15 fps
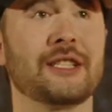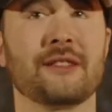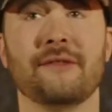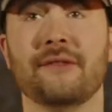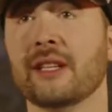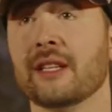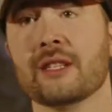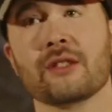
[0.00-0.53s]

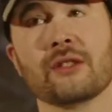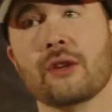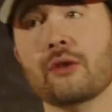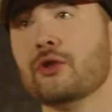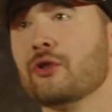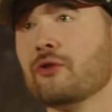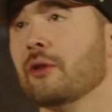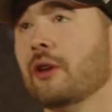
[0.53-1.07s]
feel it so
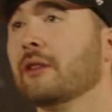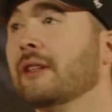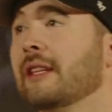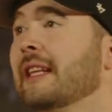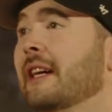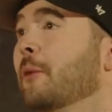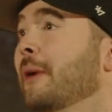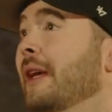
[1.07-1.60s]
strongly
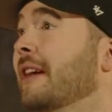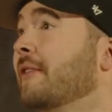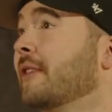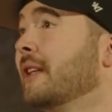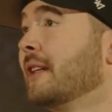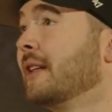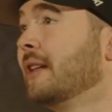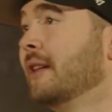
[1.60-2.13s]
that we have
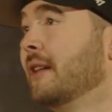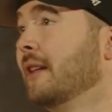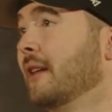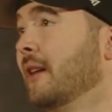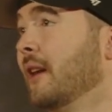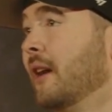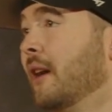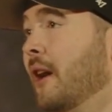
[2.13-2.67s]
a
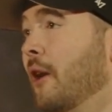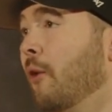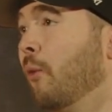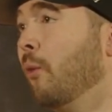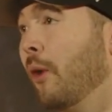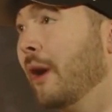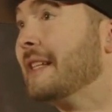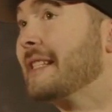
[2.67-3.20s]

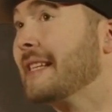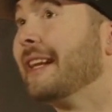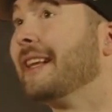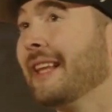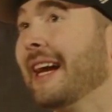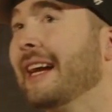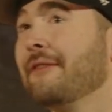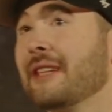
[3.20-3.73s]

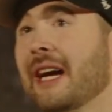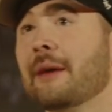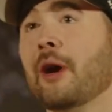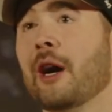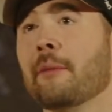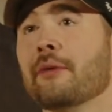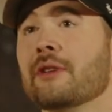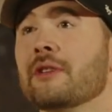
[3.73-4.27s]
once-in-a-lifetime
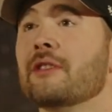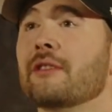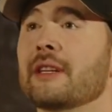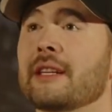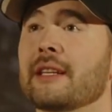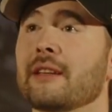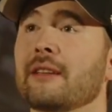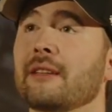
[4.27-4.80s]

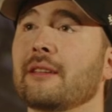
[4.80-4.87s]
opportunity.